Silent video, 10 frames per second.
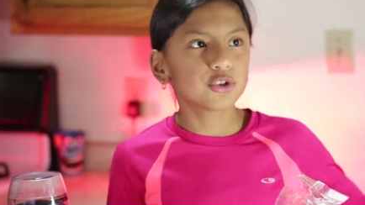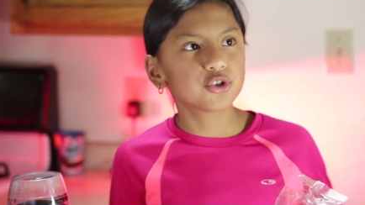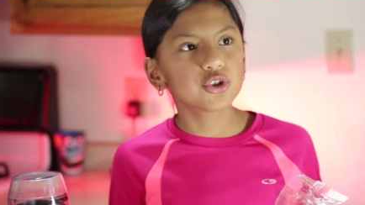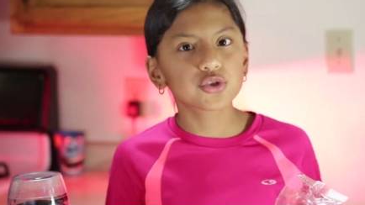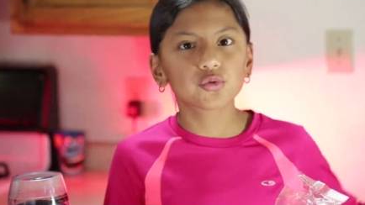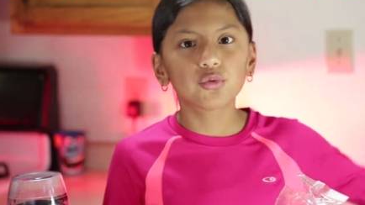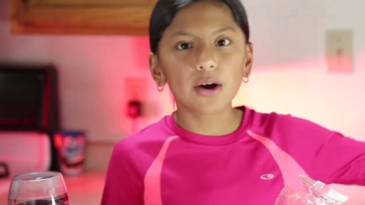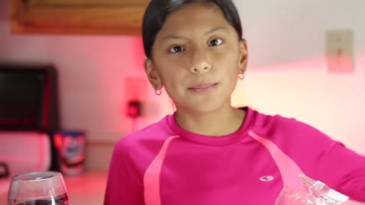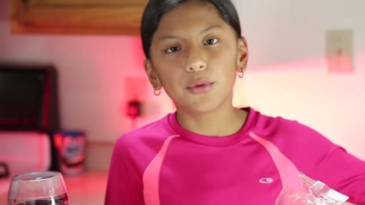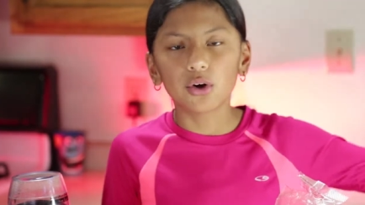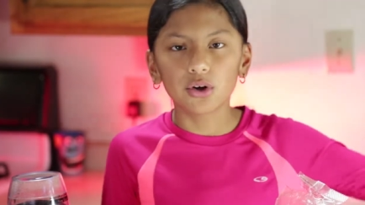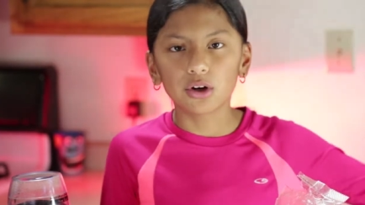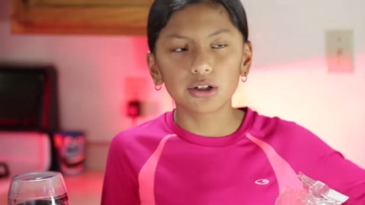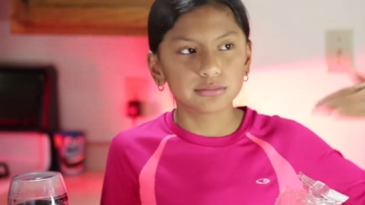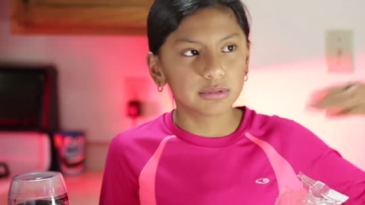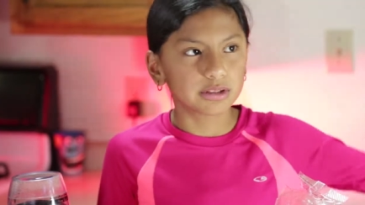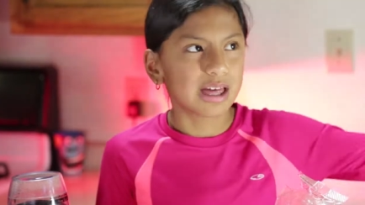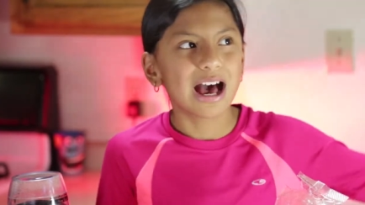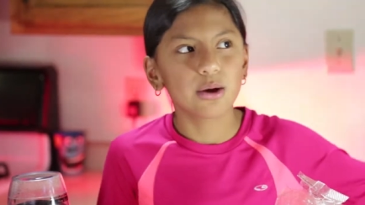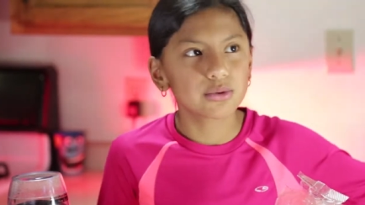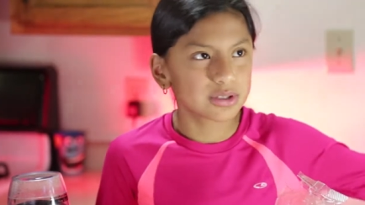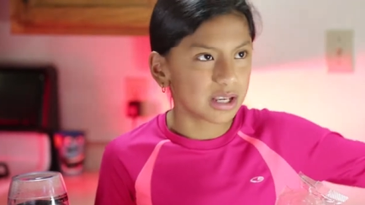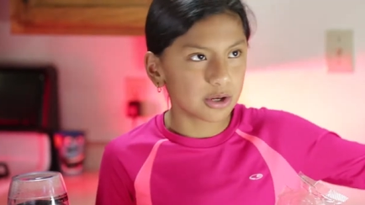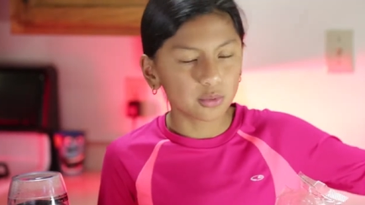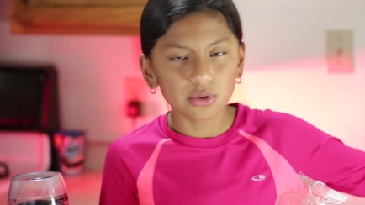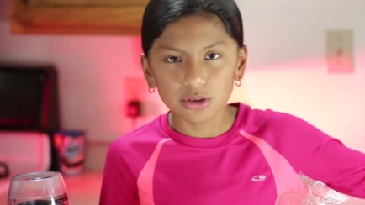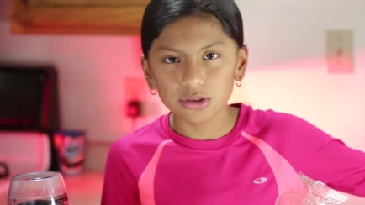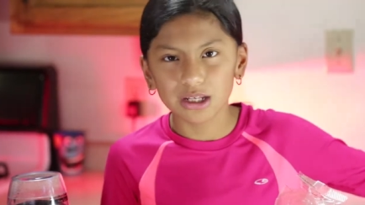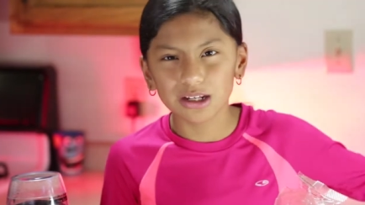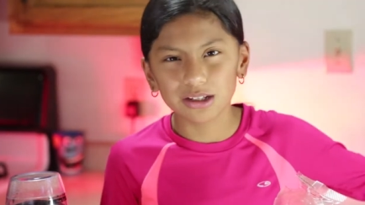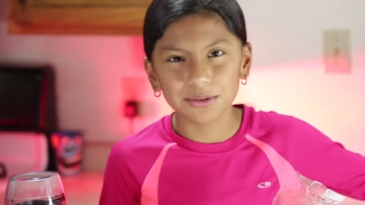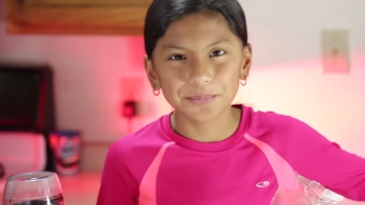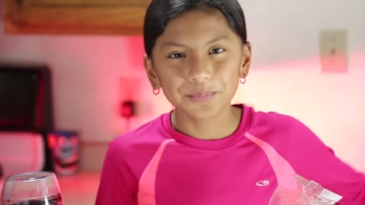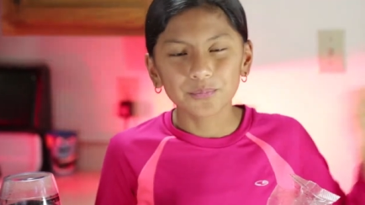juice from um, like the outside world like